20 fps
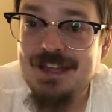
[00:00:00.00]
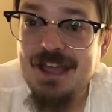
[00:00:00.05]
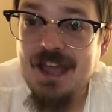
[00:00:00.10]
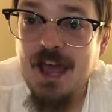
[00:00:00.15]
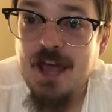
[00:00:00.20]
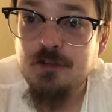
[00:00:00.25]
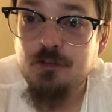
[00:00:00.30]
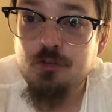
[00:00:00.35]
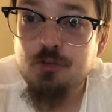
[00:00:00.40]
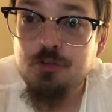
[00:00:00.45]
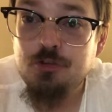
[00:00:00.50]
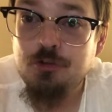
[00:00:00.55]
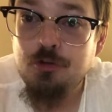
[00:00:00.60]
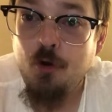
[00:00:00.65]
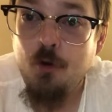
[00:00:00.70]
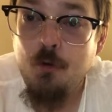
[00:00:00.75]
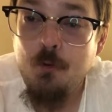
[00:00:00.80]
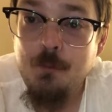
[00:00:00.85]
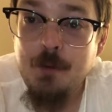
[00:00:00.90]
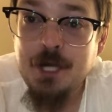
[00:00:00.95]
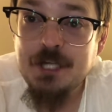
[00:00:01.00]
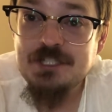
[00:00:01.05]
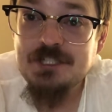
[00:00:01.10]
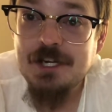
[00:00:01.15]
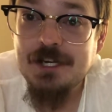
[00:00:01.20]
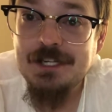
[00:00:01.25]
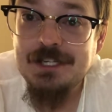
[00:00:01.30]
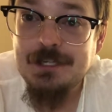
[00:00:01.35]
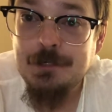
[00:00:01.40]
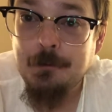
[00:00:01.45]
has so much
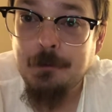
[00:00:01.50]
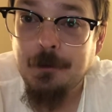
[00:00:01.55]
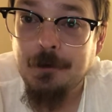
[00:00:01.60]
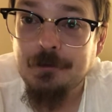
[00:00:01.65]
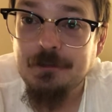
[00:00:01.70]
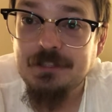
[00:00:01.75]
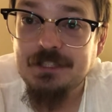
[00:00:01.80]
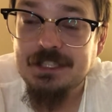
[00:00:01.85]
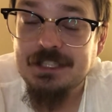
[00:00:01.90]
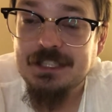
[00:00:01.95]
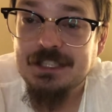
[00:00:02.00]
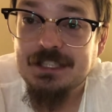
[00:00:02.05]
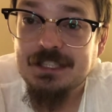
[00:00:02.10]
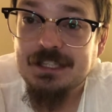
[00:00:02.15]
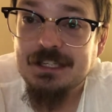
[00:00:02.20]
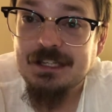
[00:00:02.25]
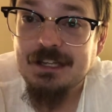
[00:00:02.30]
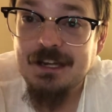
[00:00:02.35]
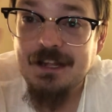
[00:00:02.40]
honey quality in it.